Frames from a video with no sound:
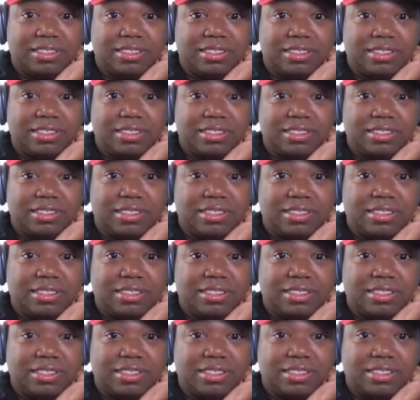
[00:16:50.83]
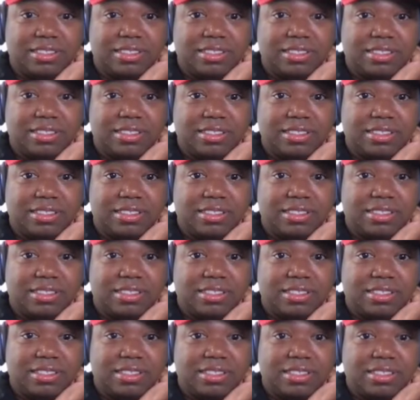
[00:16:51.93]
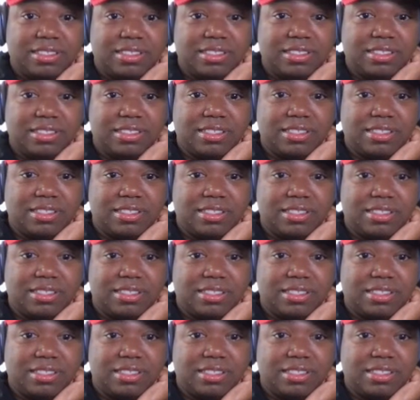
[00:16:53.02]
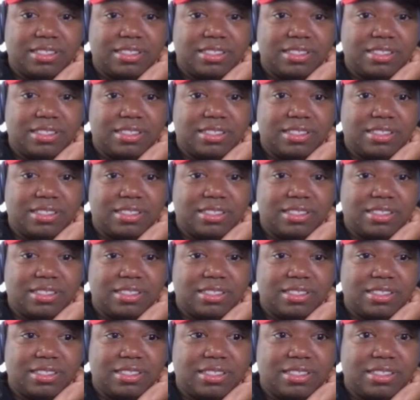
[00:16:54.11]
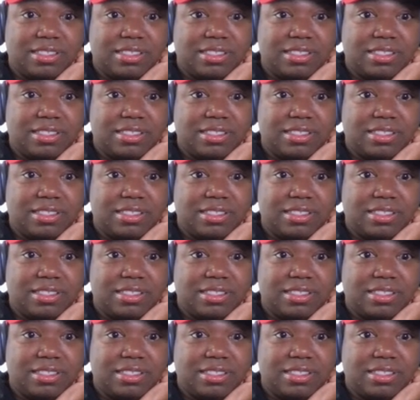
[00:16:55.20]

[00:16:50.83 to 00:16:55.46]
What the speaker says: No words are spoken by the person on screen.